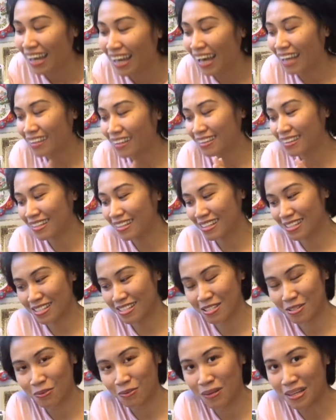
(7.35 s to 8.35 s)
And
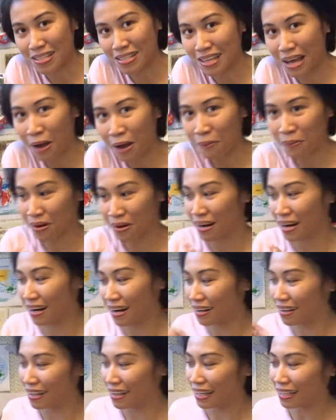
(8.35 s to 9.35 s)
this was our,
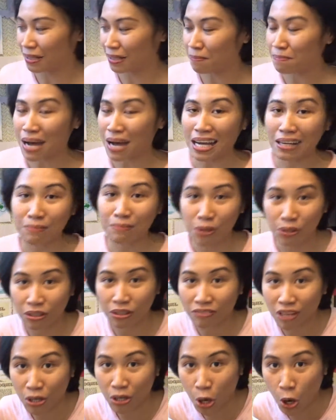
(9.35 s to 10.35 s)
like a backbone
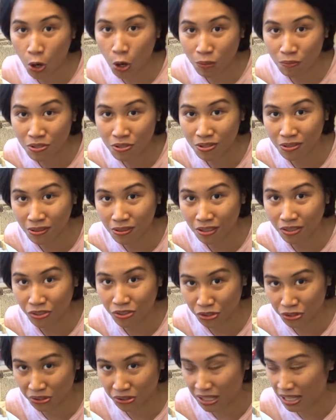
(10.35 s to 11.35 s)
of our homeschooling
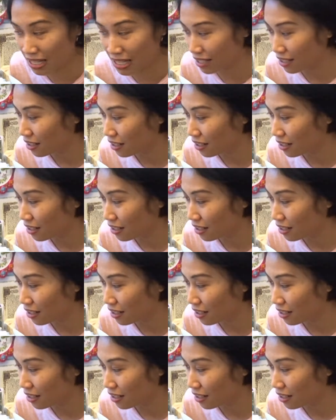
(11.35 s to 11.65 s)
journey.